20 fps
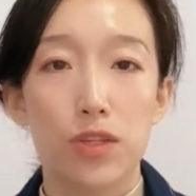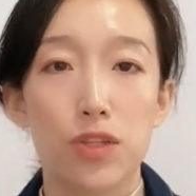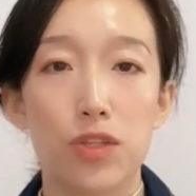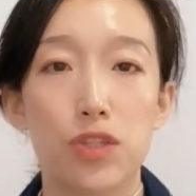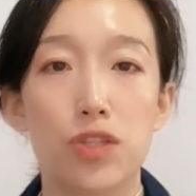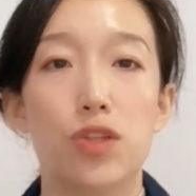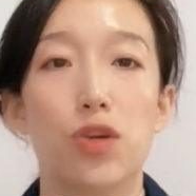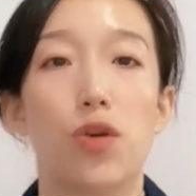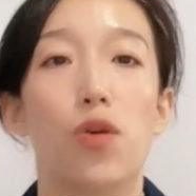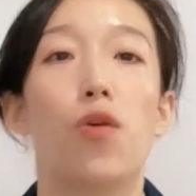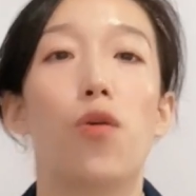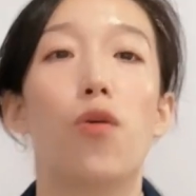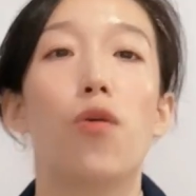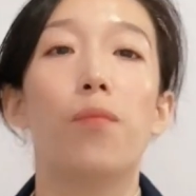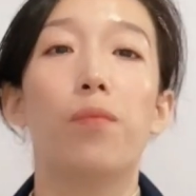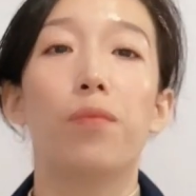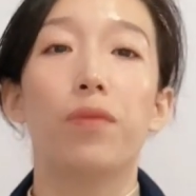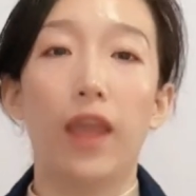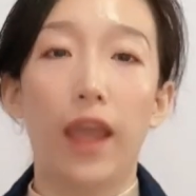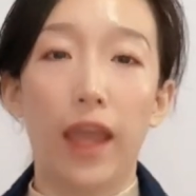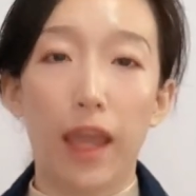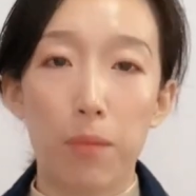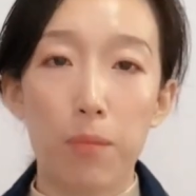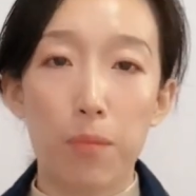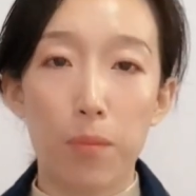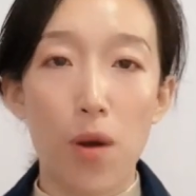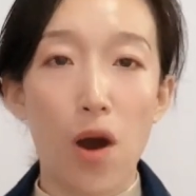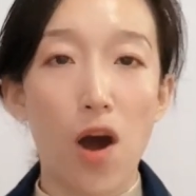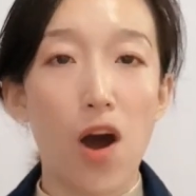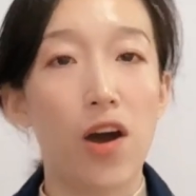So he
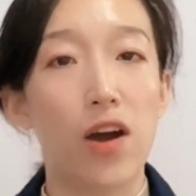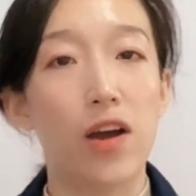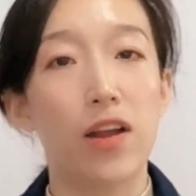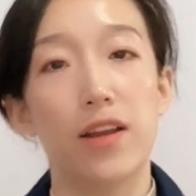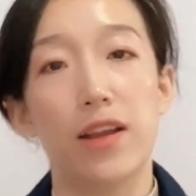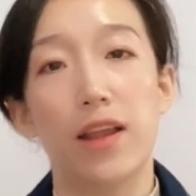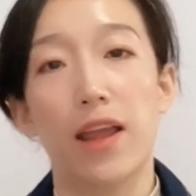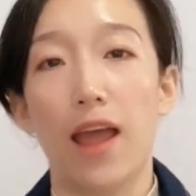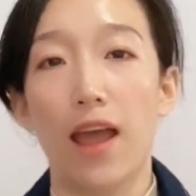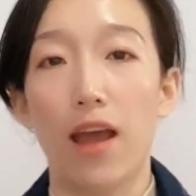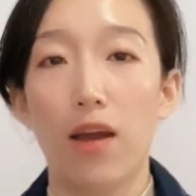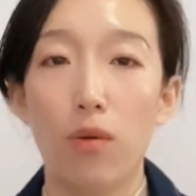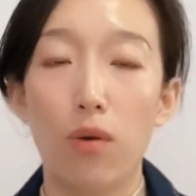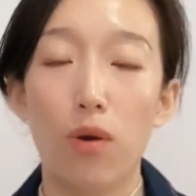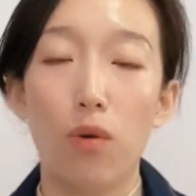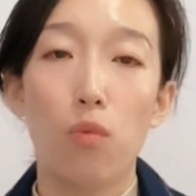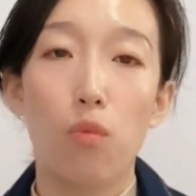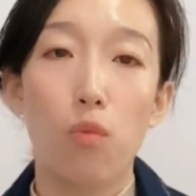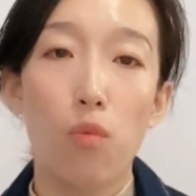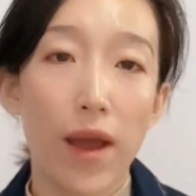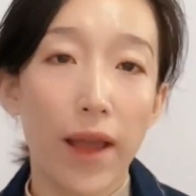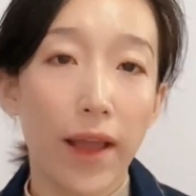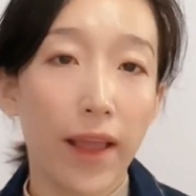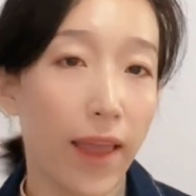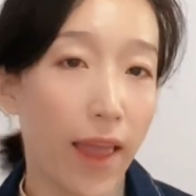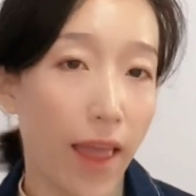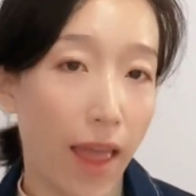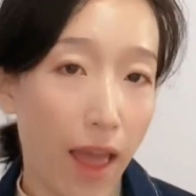bought our 1